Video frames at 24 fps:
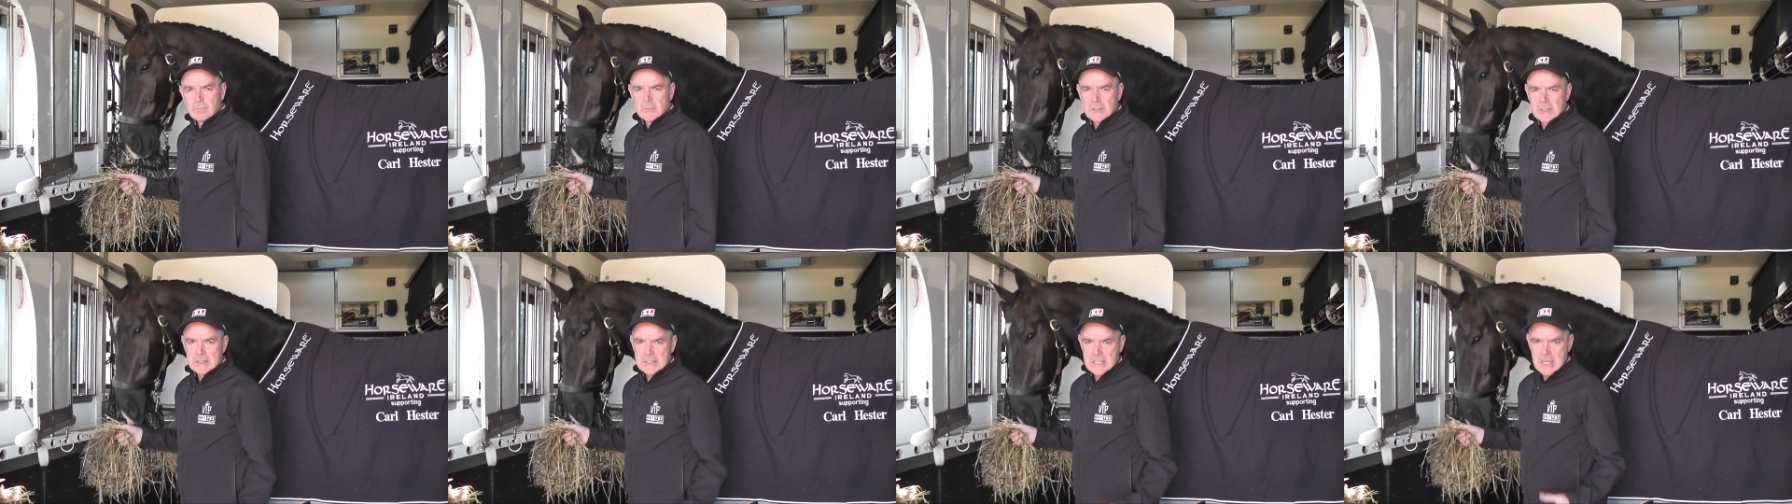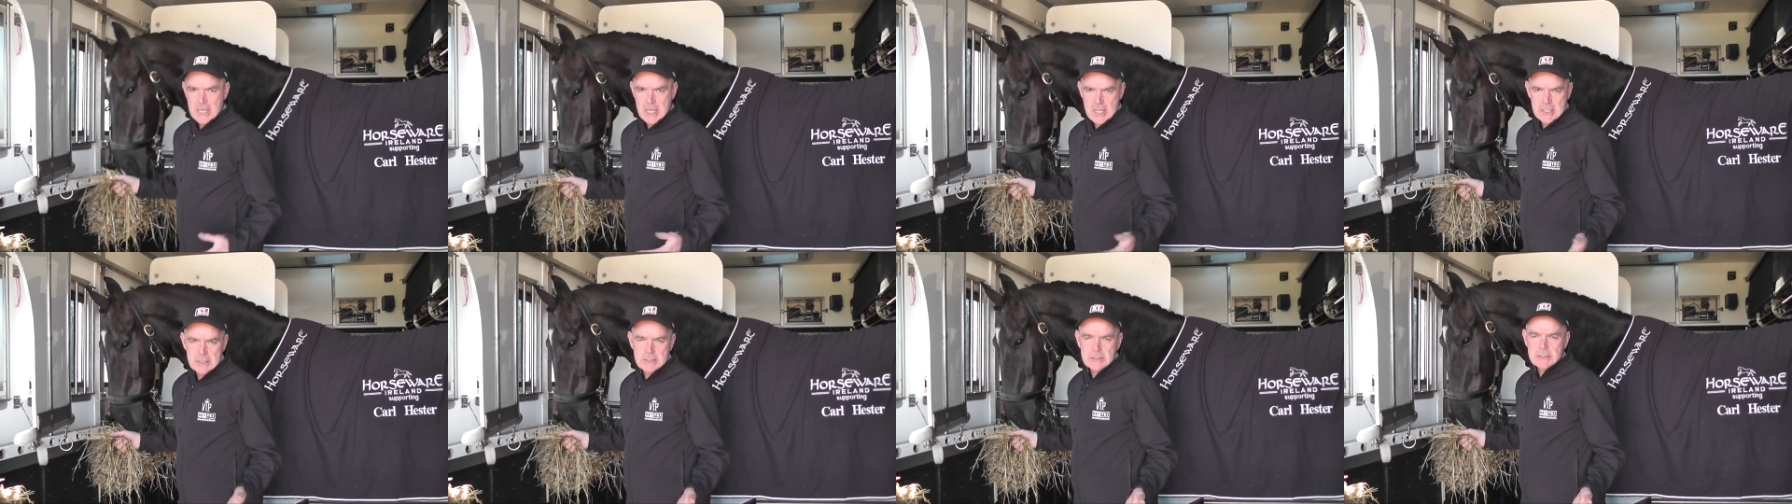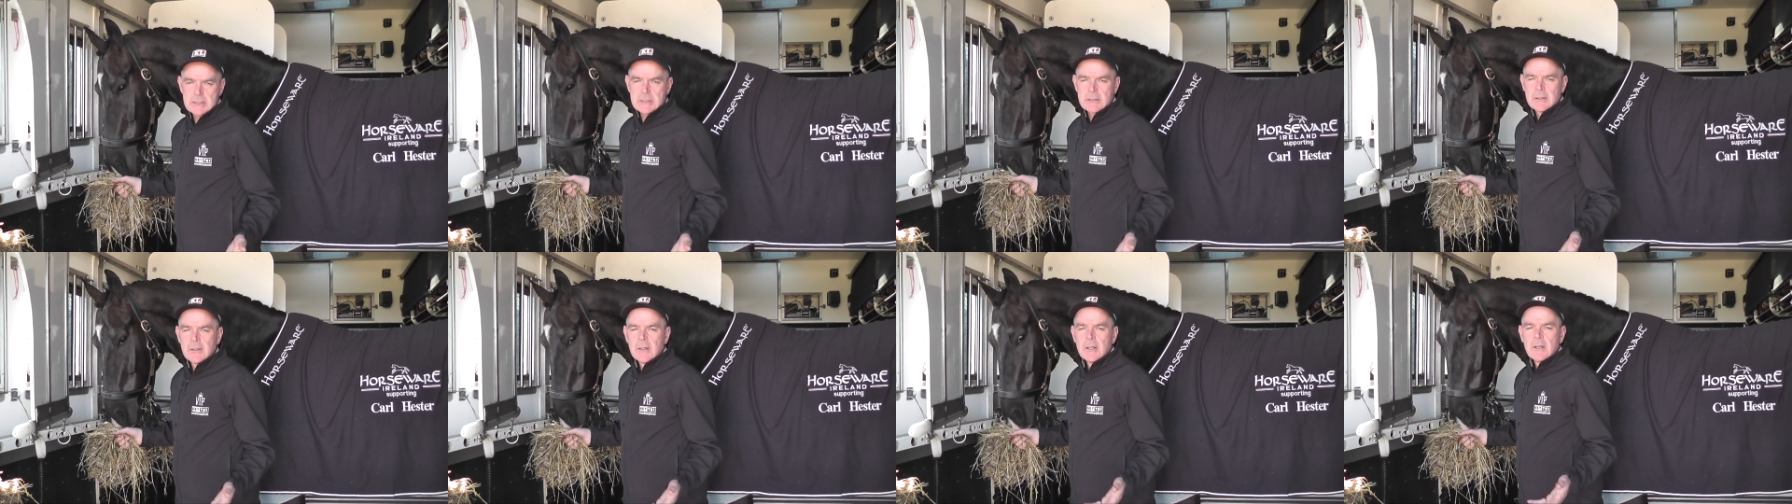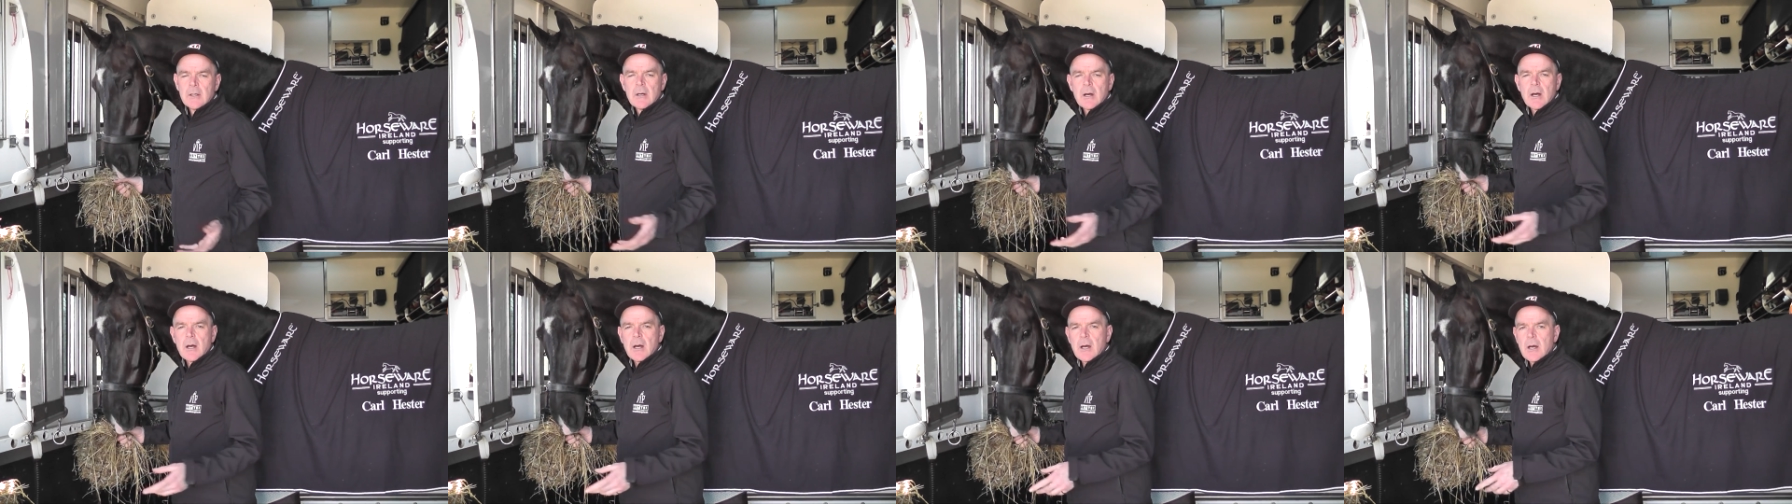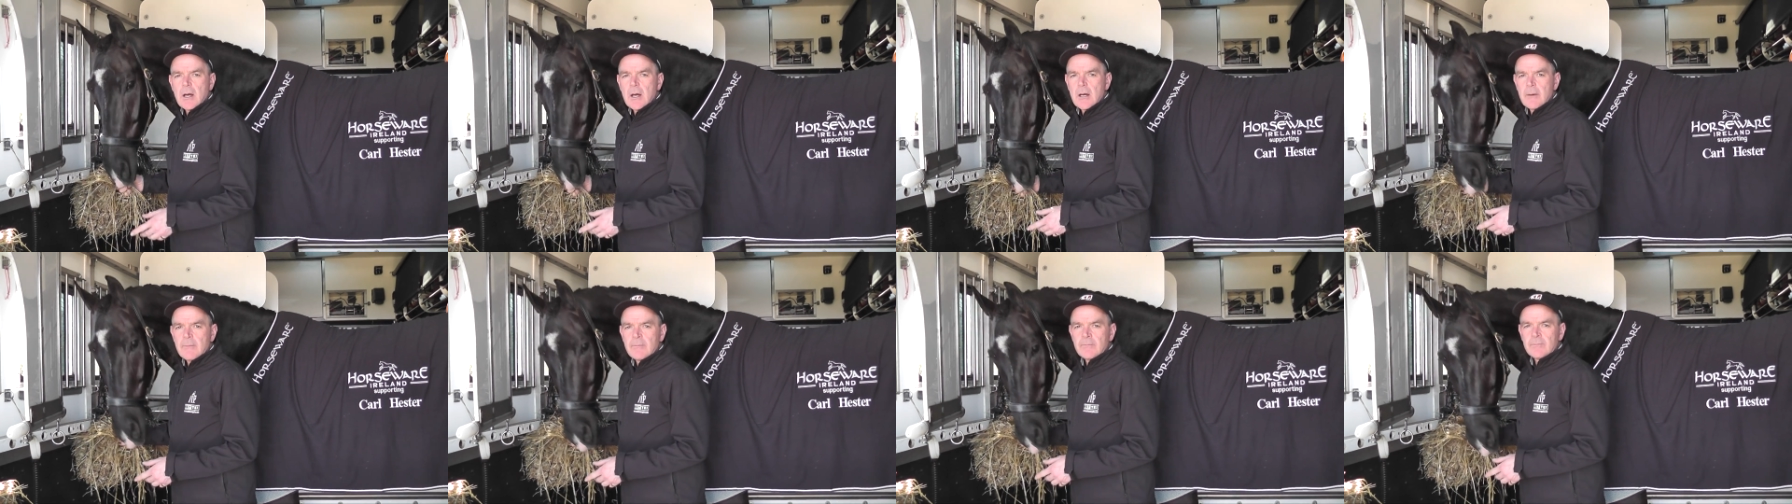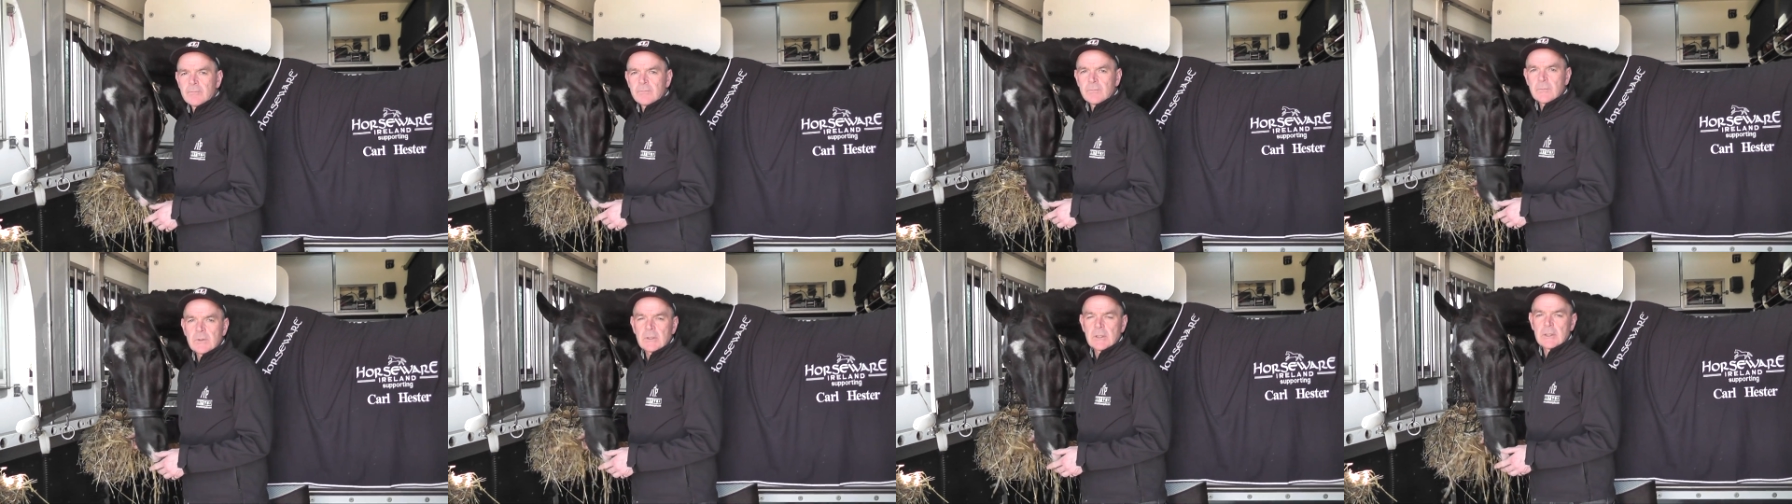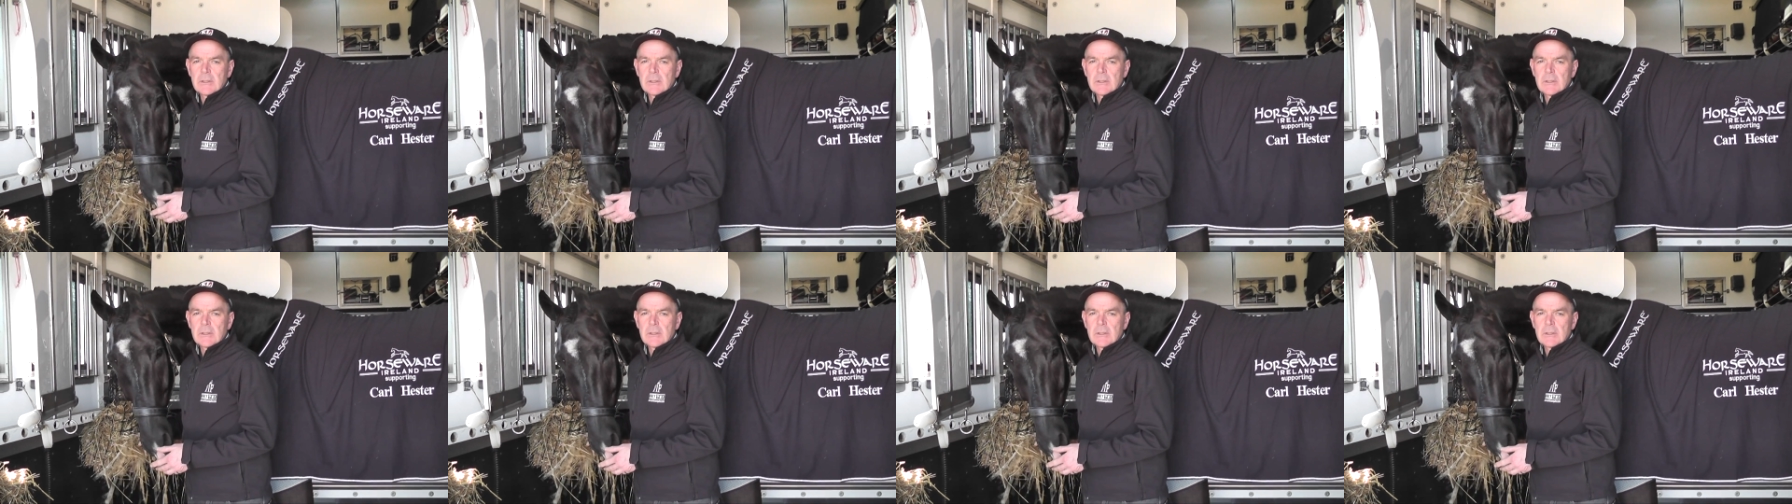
the test um,